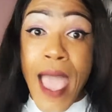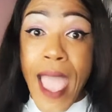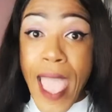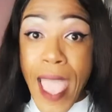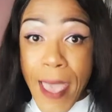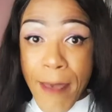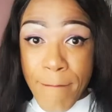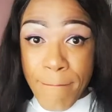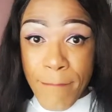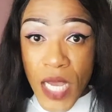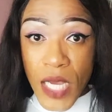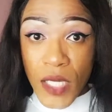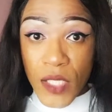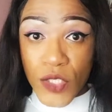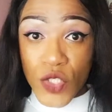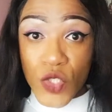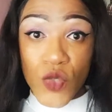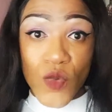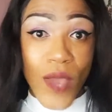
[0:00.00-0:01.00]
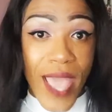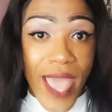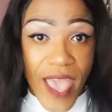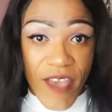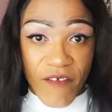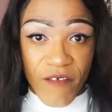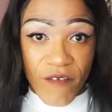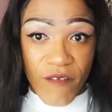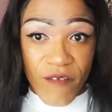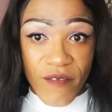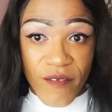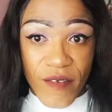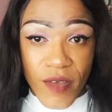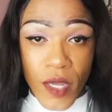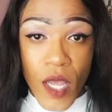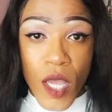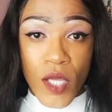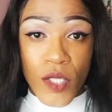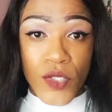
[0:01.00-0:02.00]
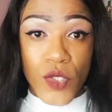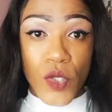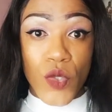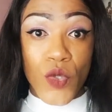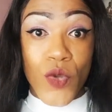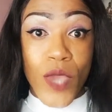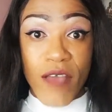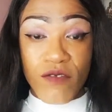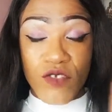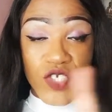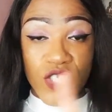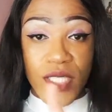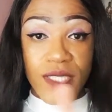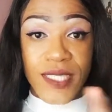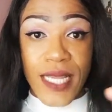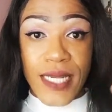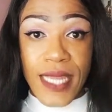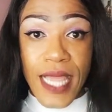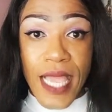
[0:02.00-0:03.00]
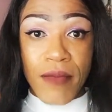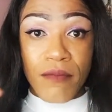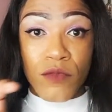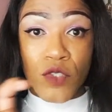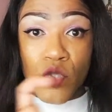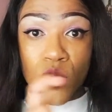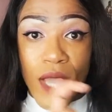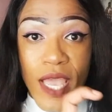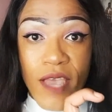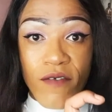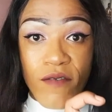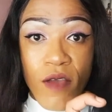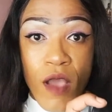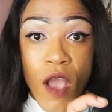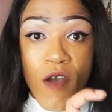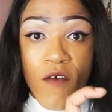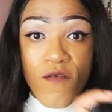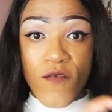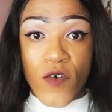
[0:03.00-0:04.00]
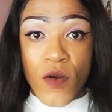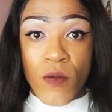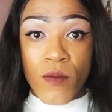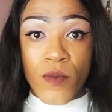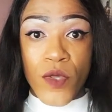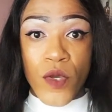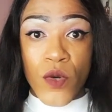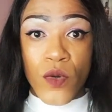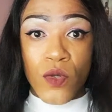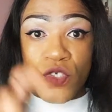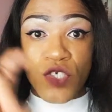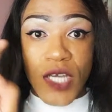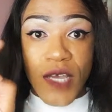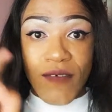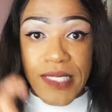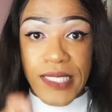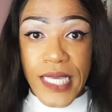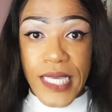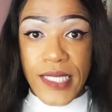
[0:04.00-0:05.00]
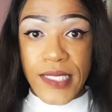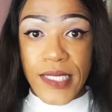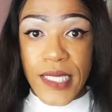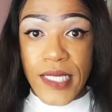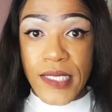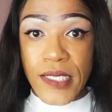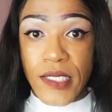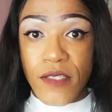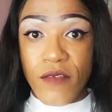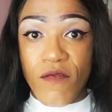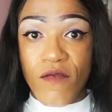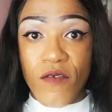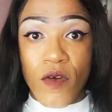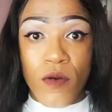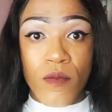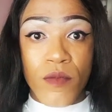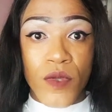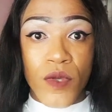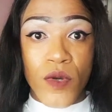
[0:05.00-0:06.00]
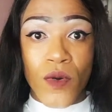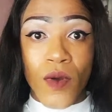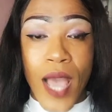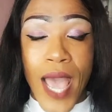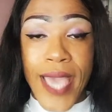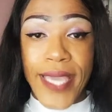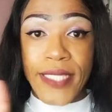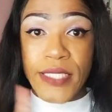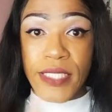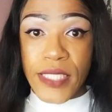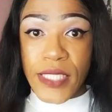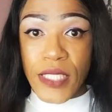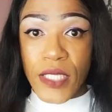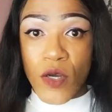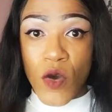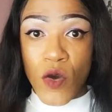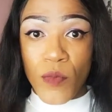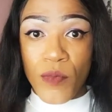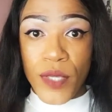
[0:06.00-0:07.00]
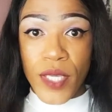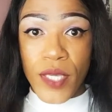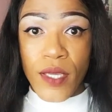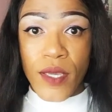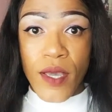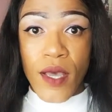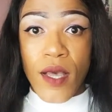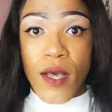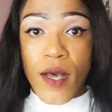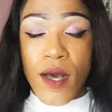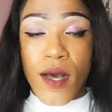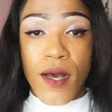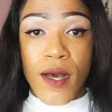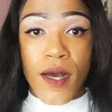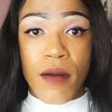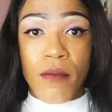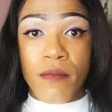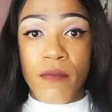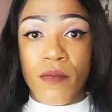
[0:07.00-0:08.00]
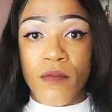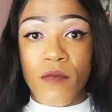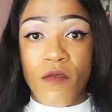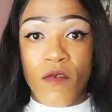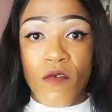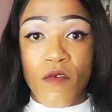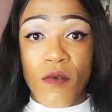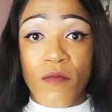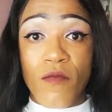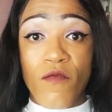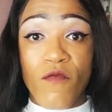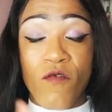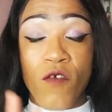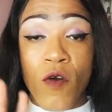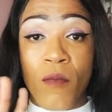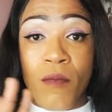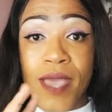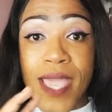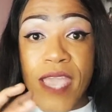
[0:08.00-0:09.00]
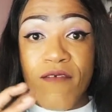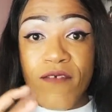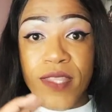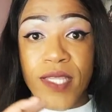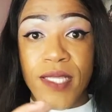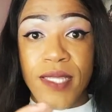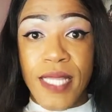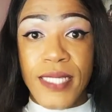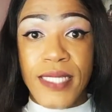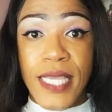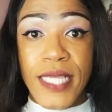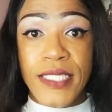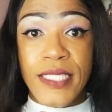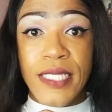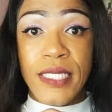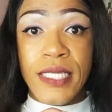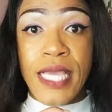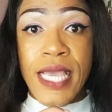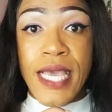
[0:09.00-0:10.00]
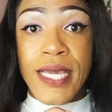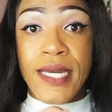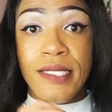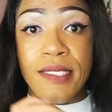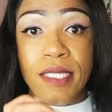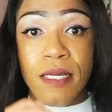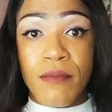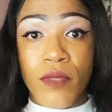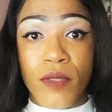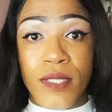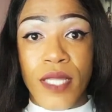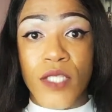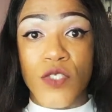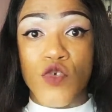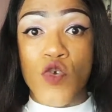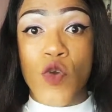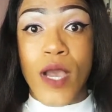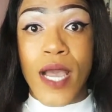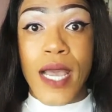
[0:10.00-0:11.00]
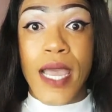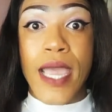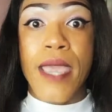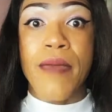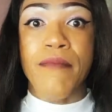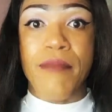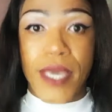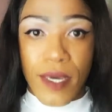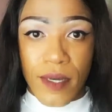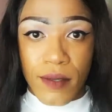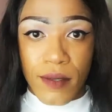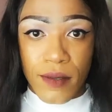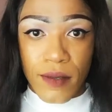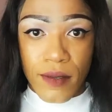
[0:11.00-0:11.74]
M to F. So you have to change that M to F from your driver's license, from your ID copy, from everything that actually resembles that you are a male.